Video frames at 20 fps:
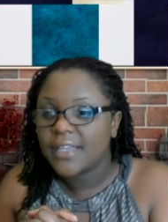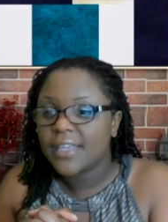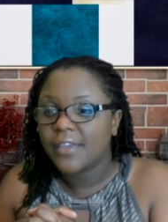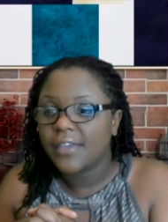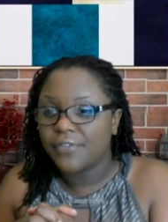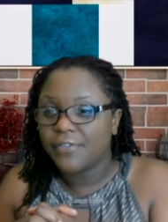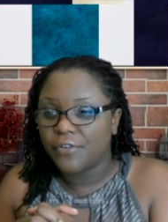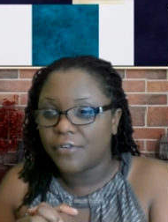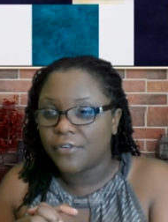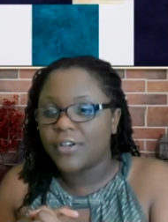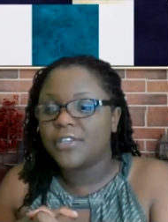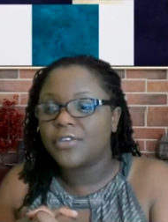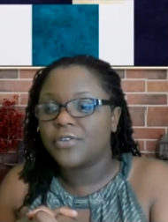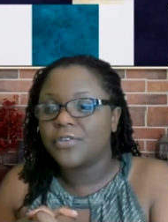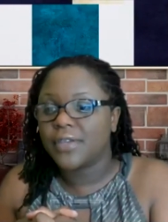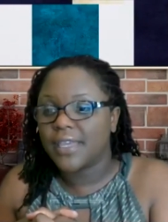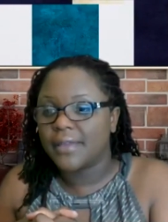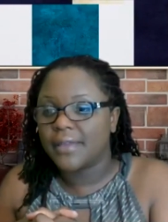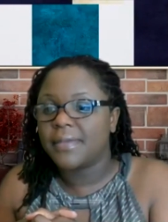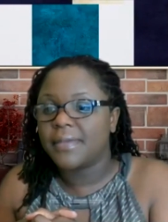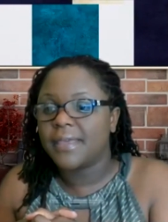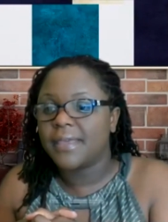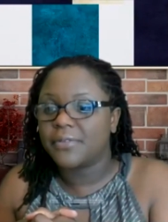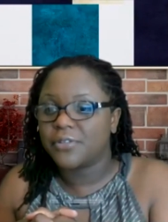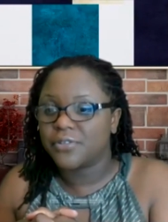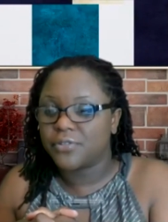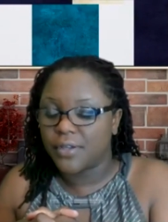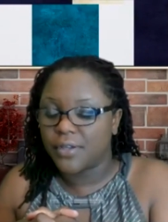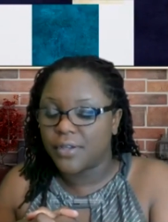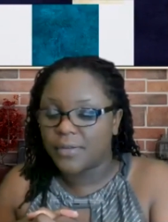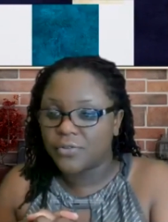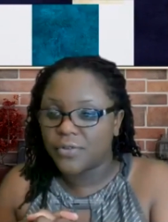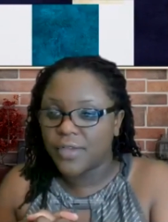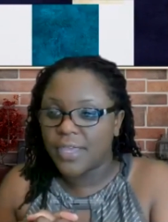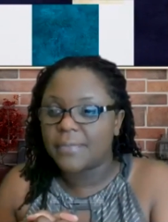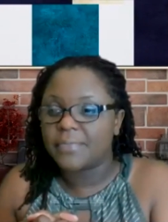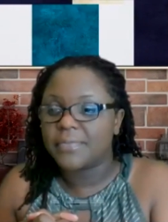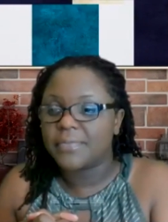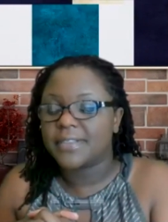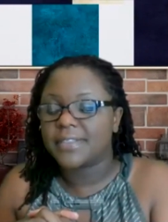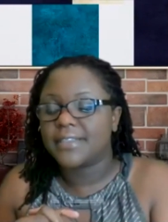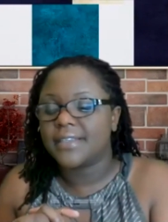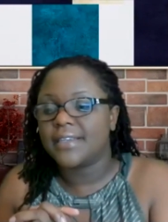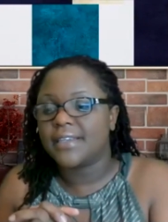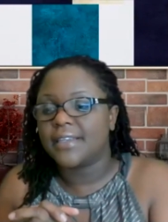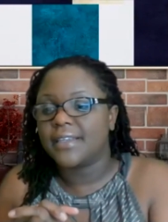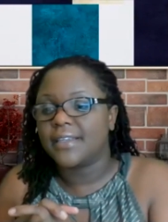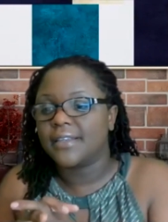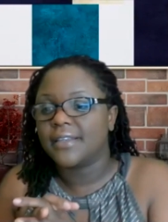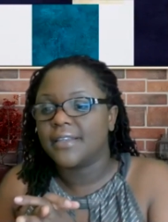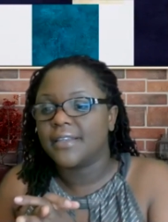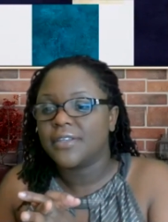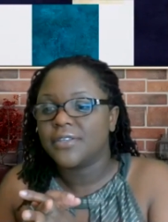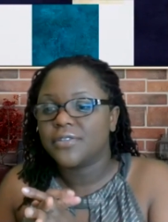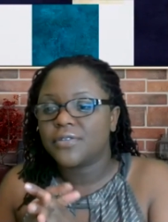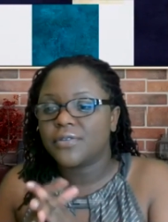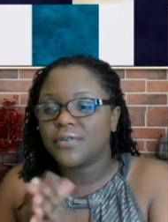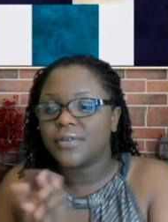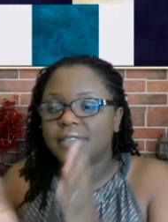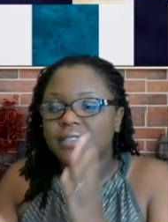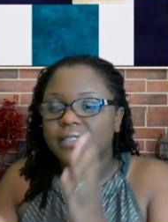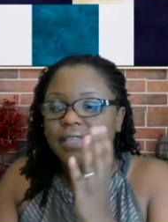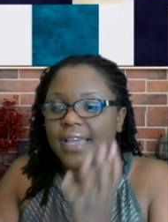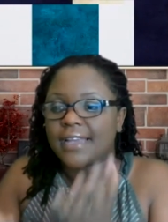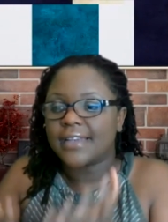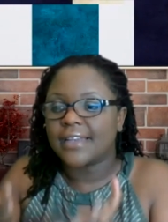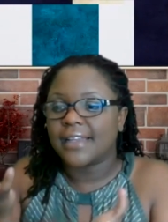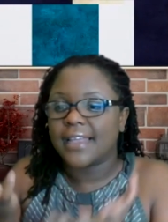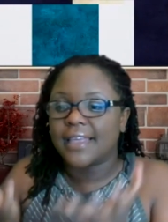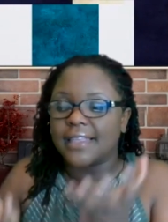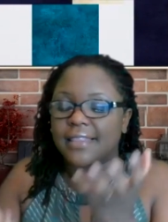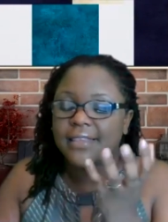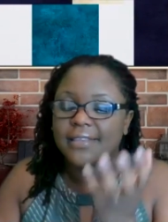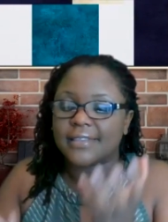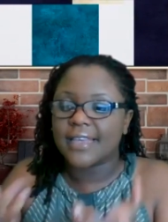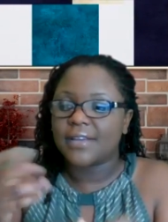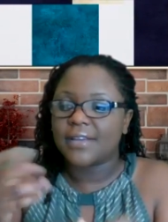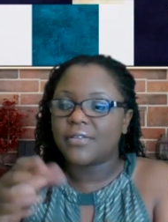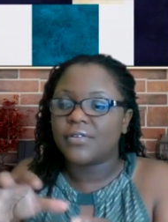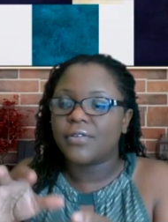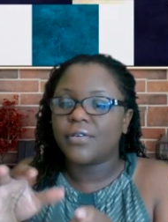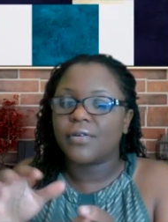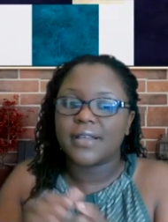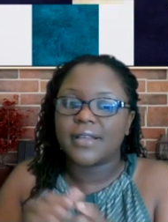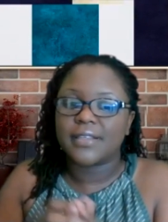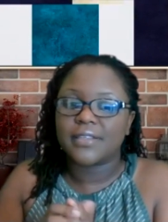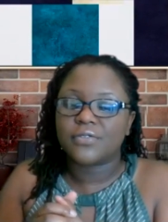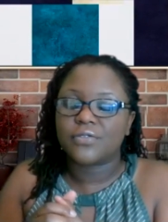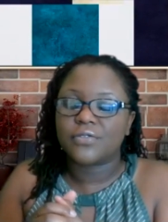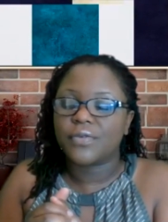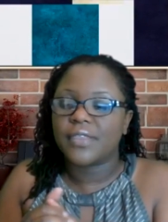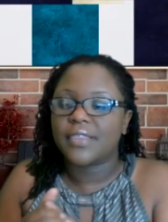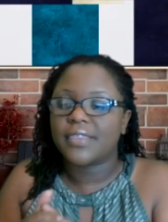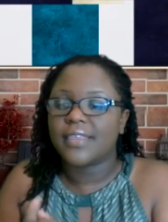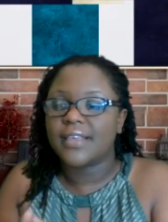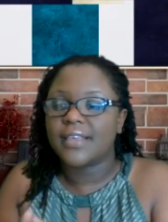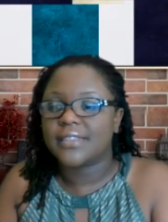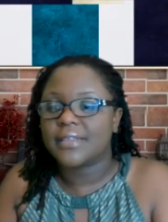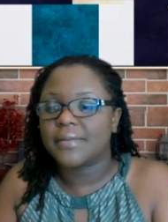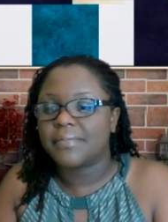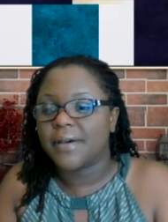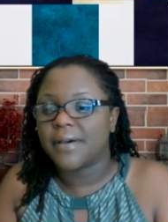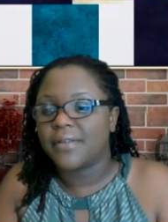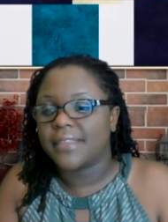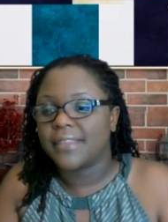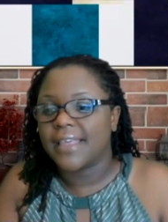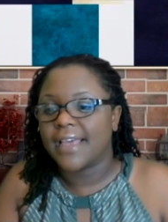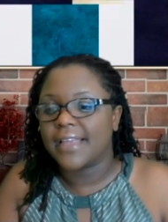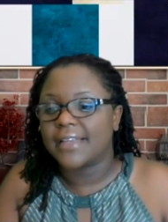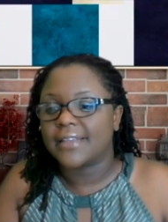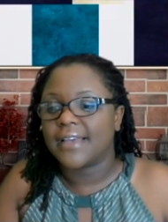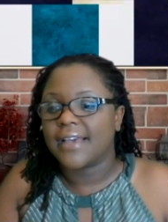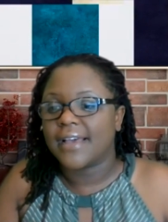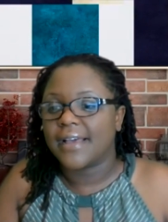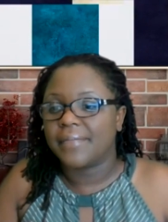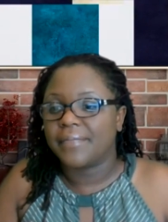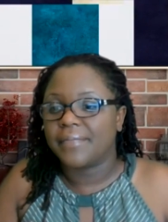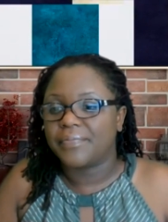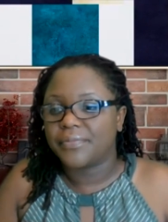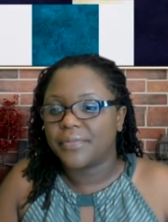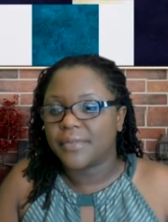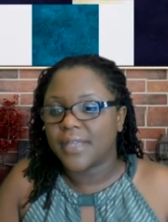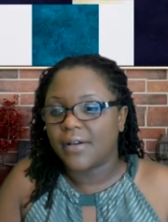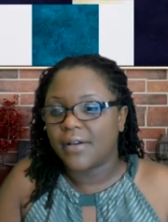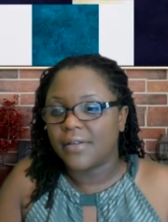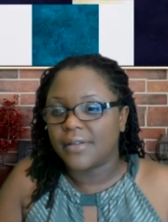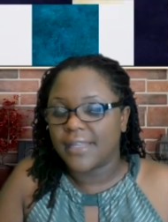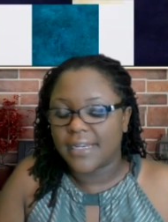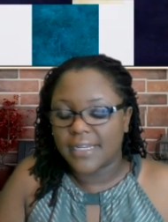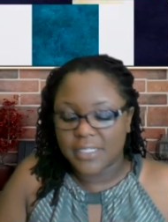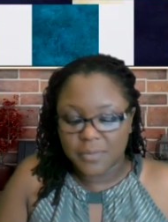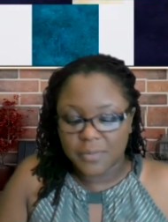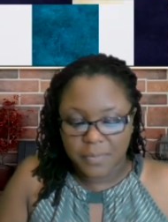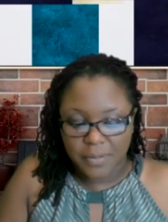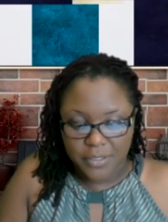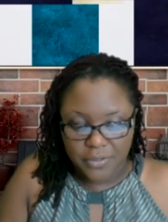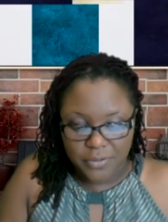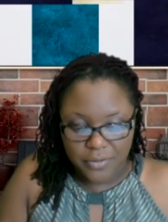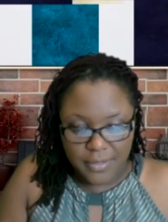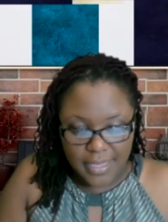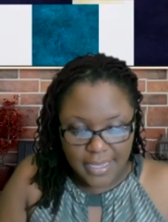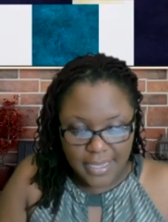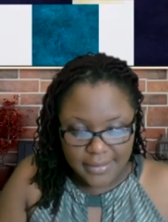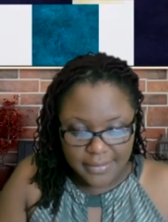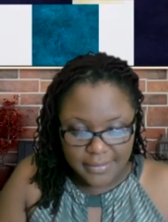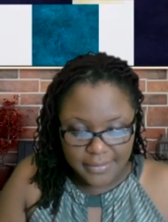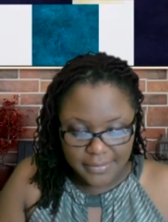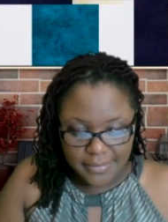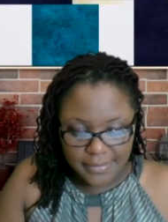if only you can be able to do ABCD. So it's kind of like this. I don't know what Sui thinks about that. I'll let her speak to that.